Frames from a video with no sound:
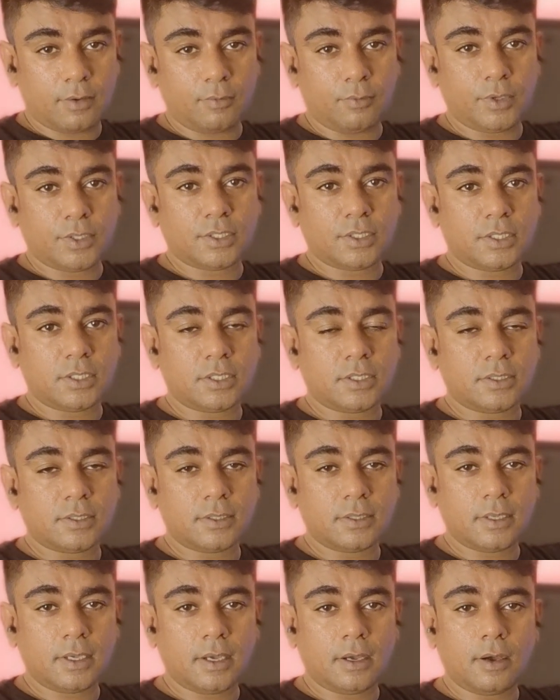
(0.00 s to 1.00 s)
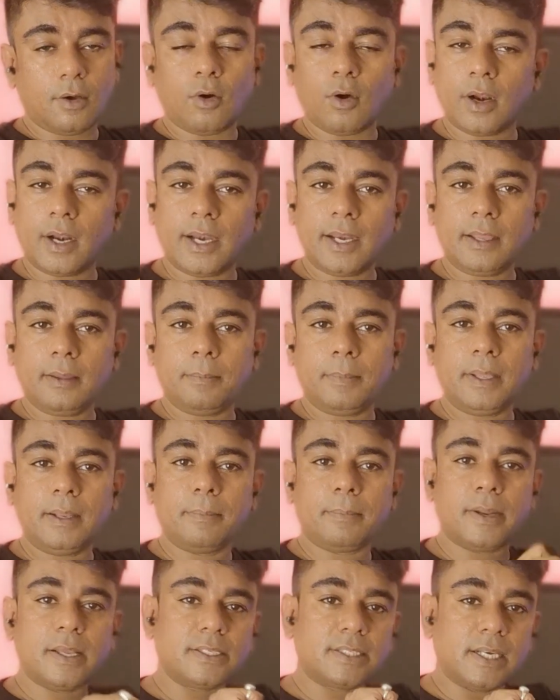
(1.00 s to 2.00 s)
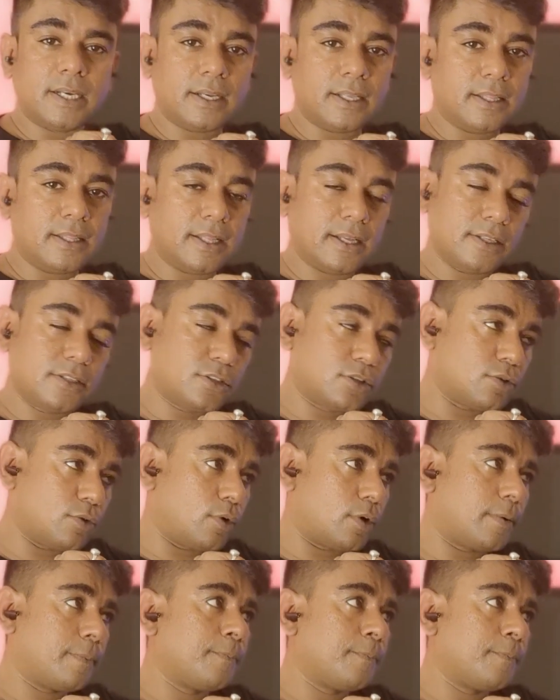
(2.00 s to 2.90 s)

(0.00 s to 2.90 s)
which is already been present in that store.